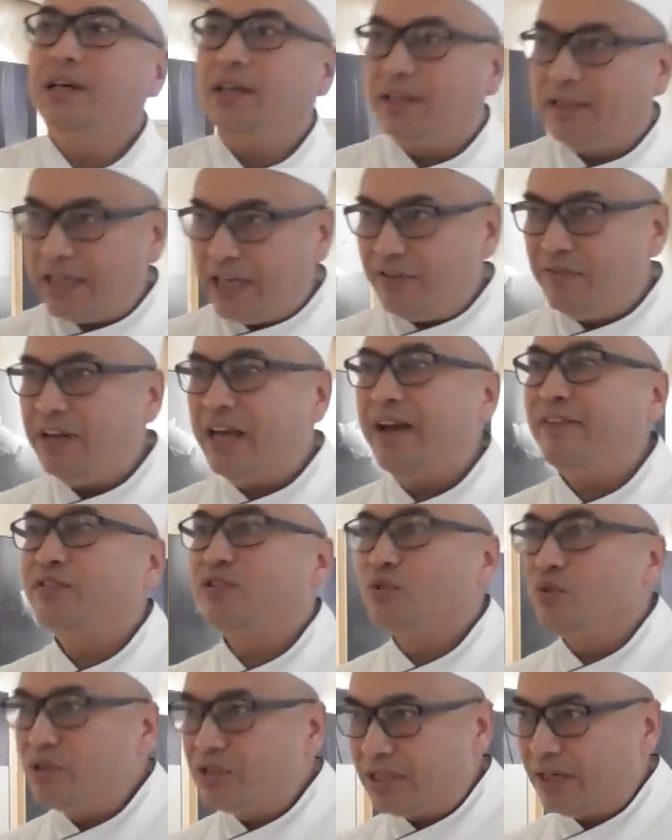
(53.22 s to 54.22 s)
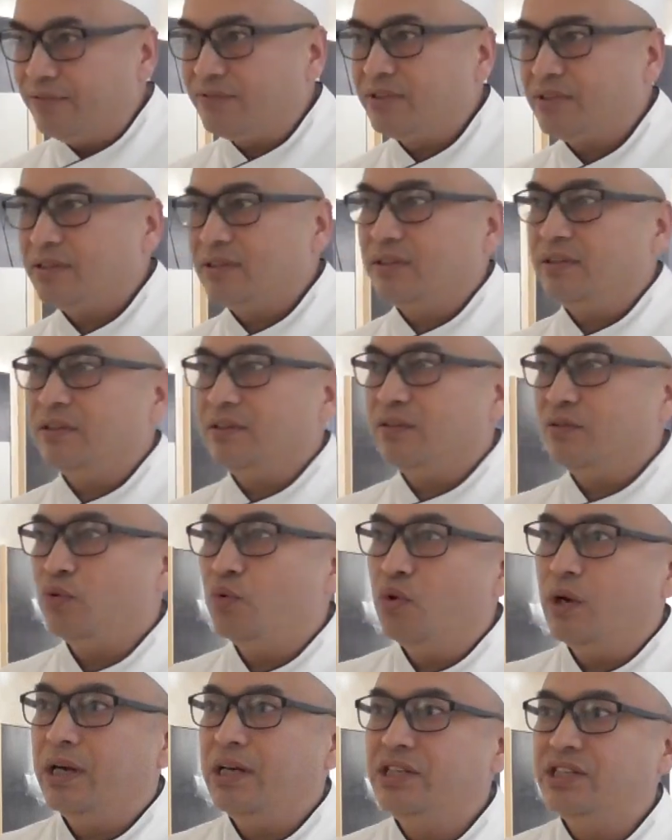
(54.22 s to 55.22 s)
Then we have sous chefs
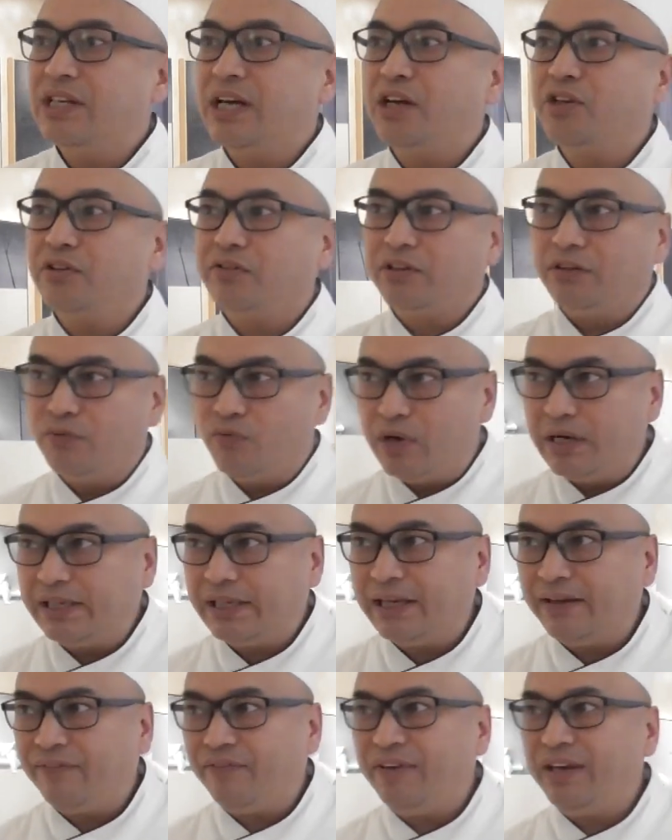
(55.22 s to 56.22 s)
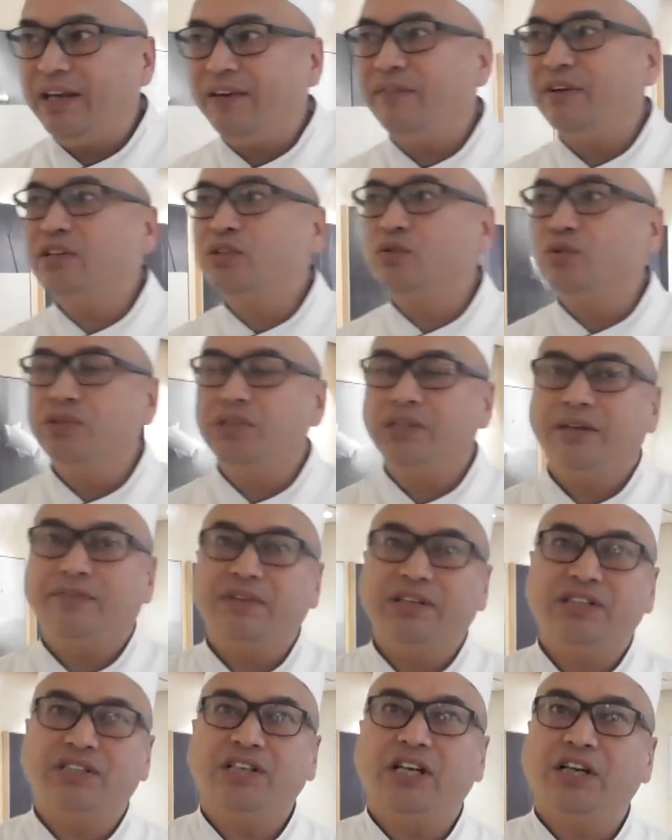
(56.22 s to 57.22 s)
who are in charge of the World Cafe, one sous chef
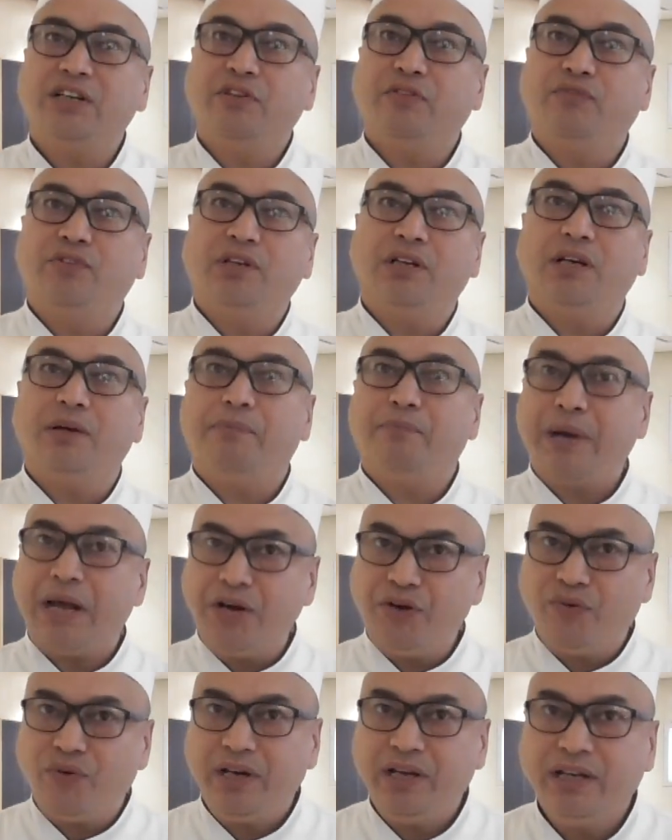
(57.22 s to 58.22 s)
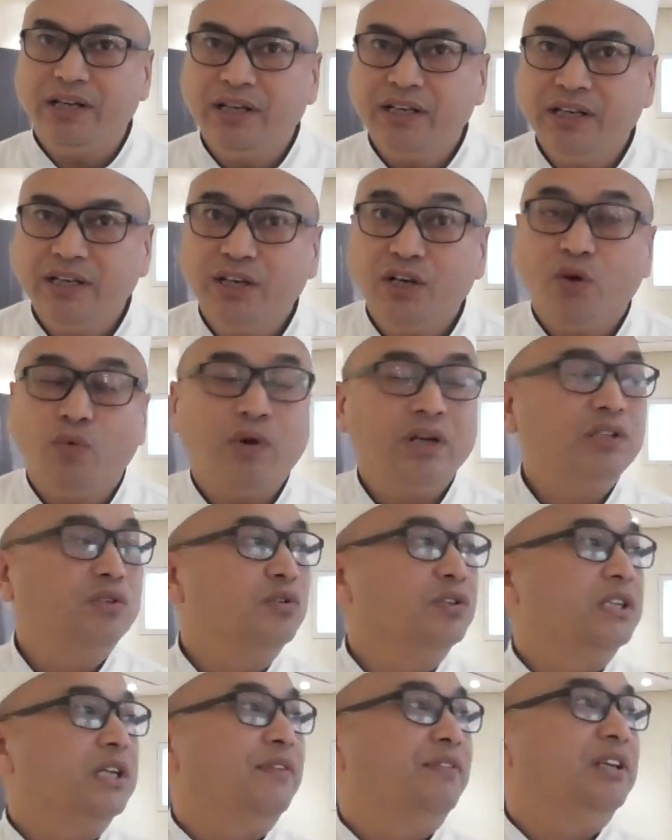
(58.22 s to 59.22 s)
in charge of the pantry, one
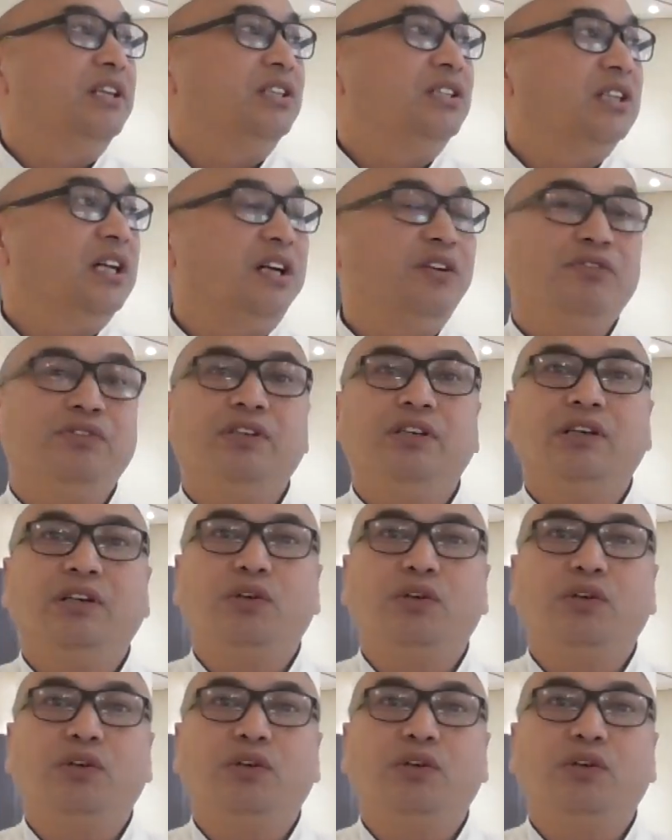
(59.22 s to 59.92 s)
sous chef in charge of the